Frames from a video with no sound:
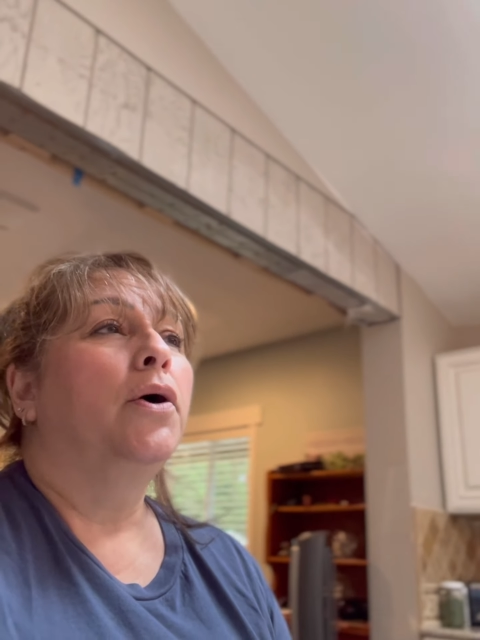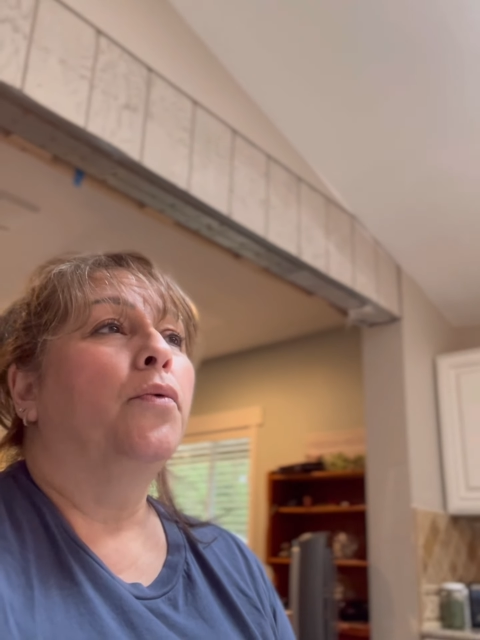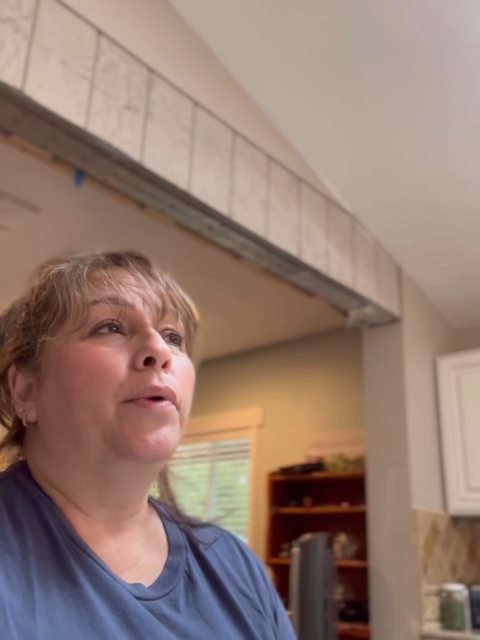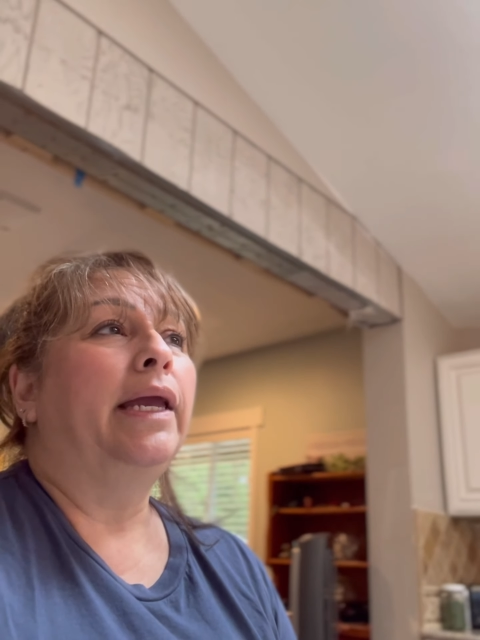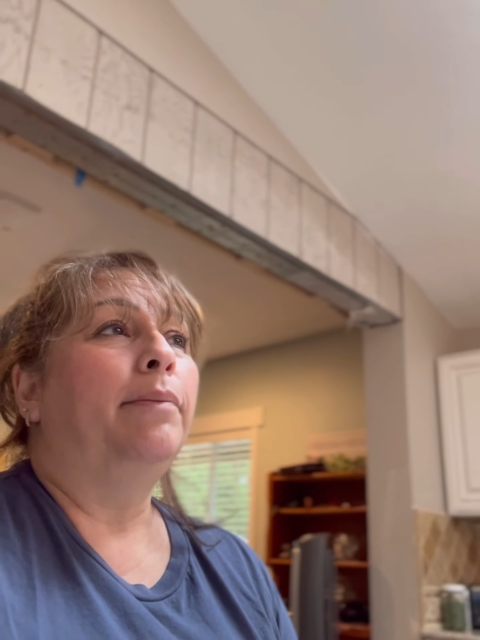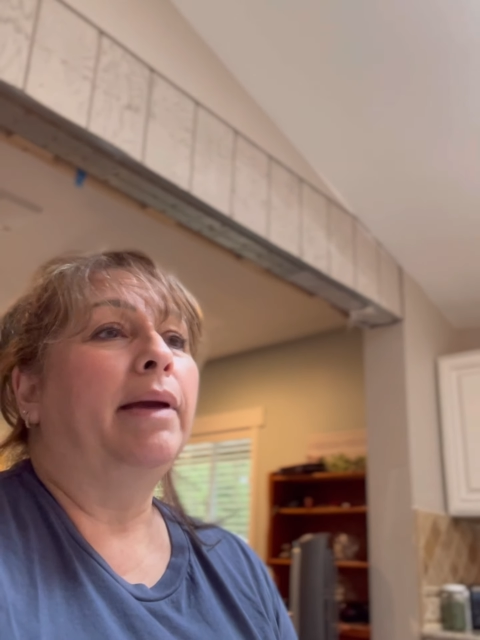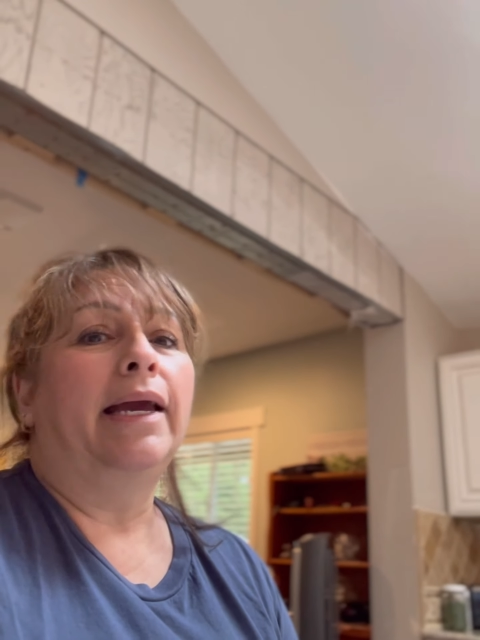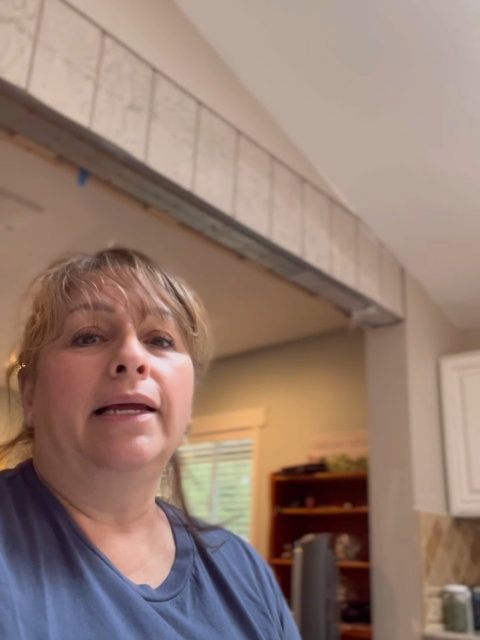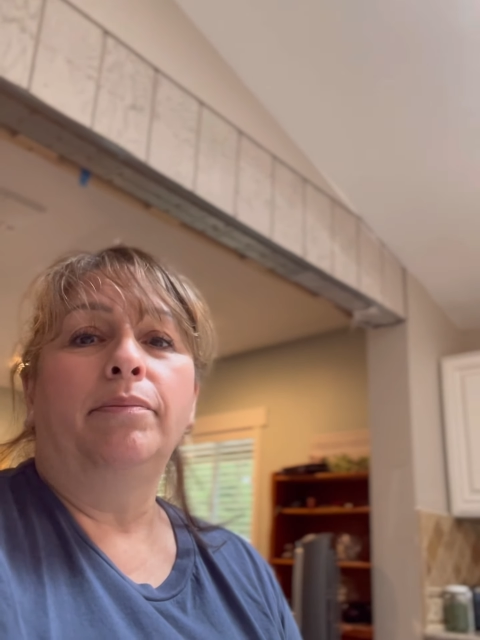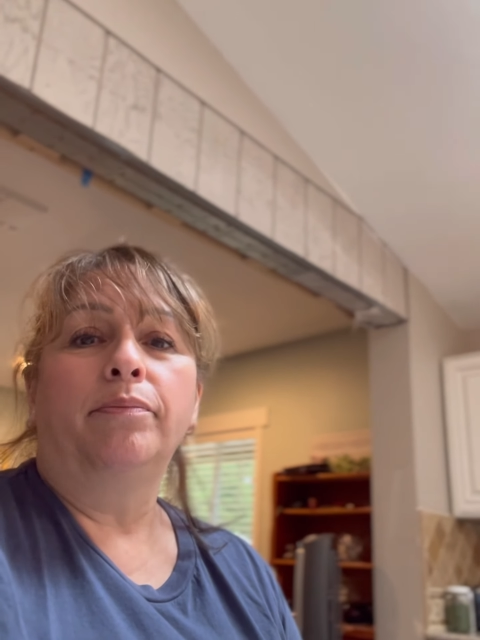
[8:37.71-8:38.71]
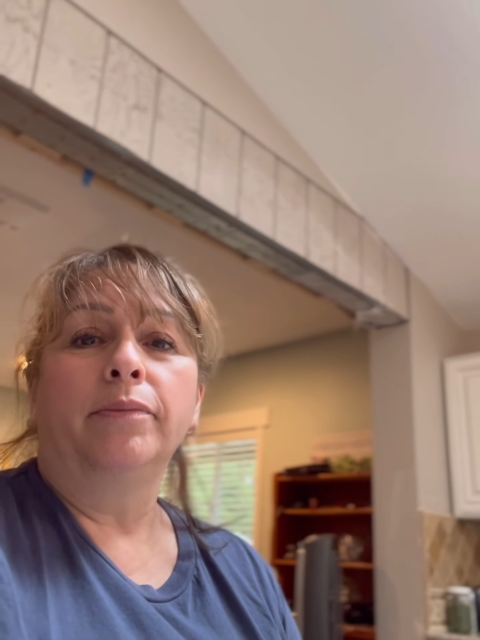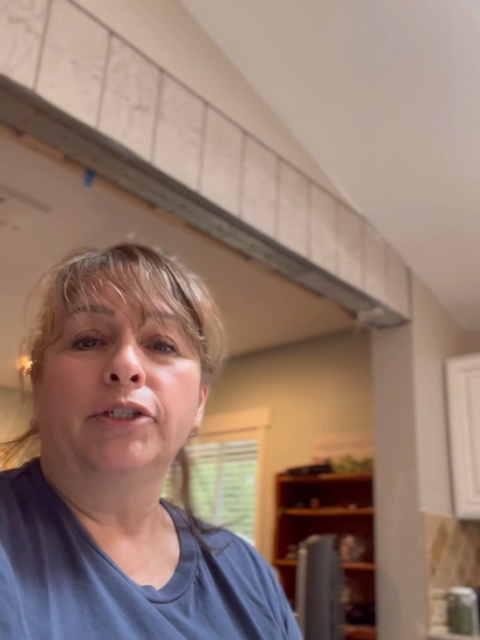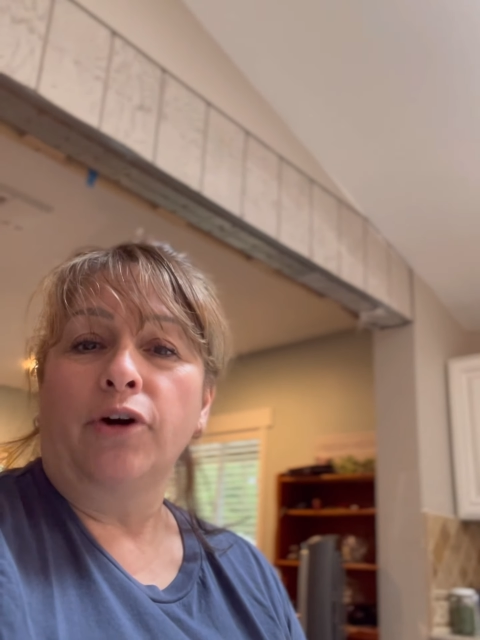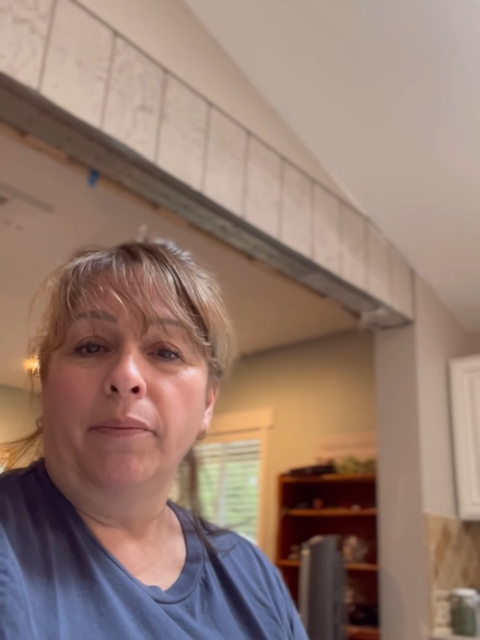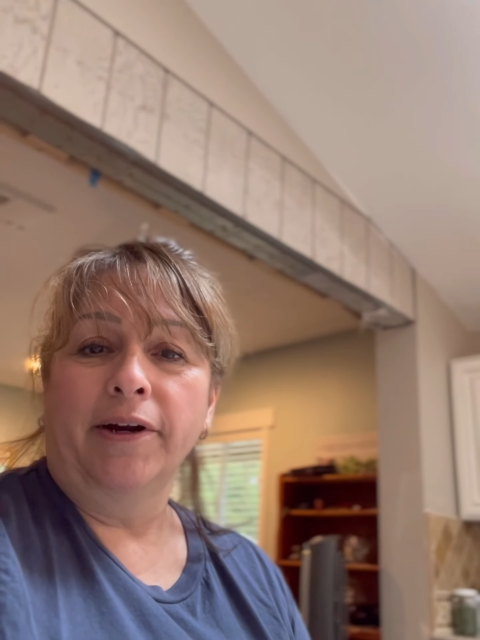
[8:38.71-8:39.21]
we made
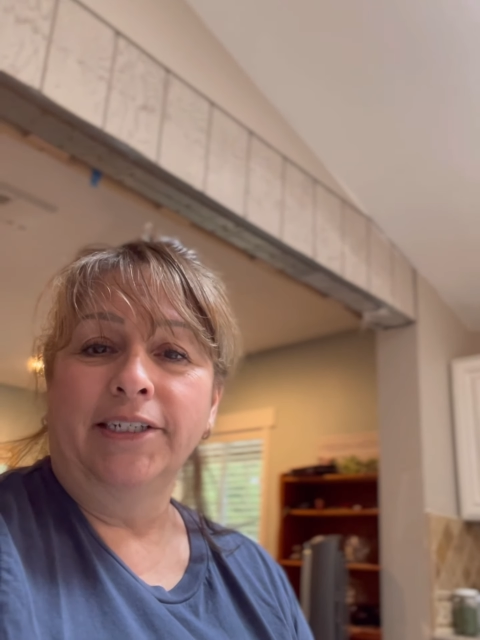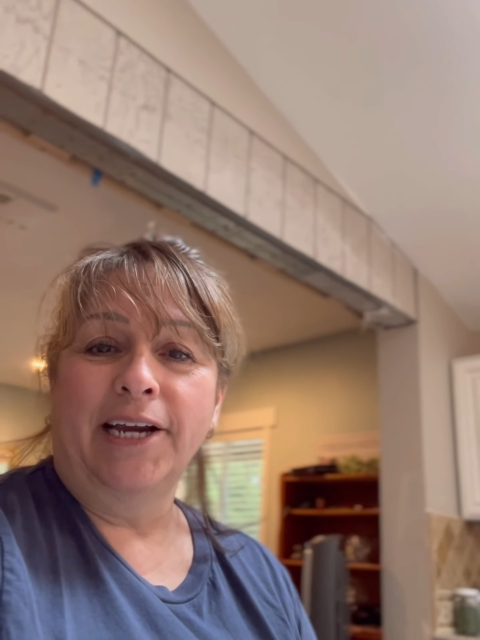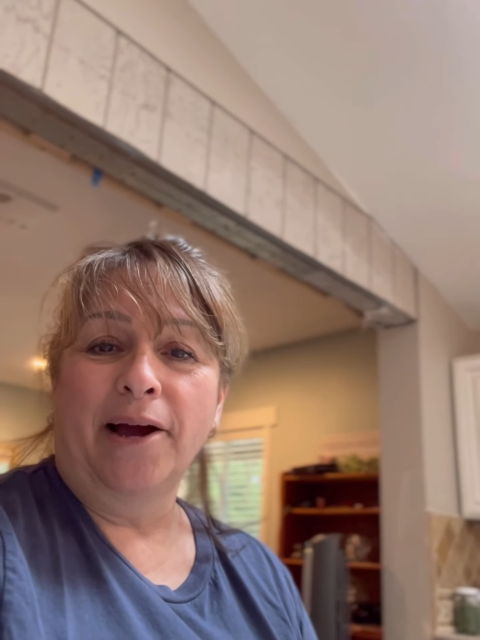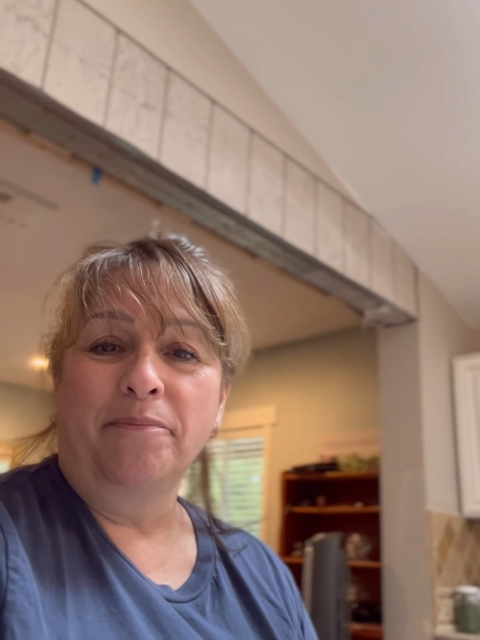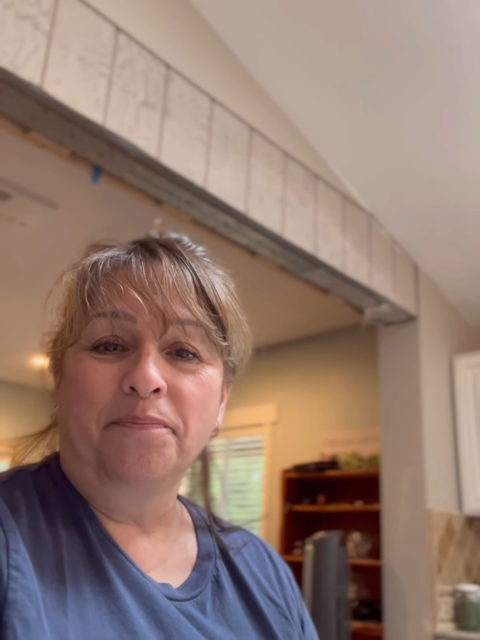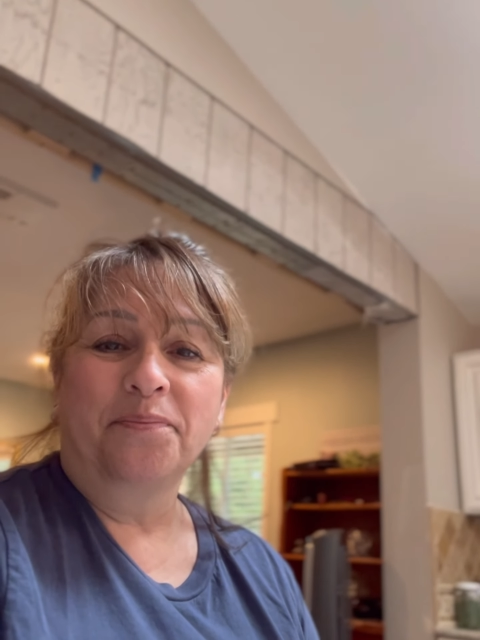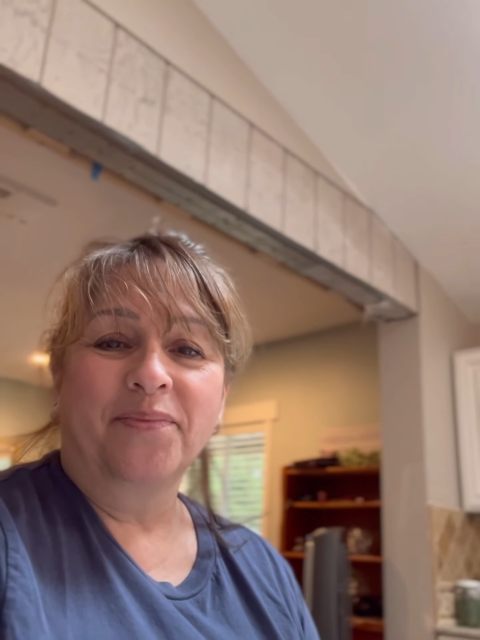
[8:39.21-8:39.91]
strawberry jam.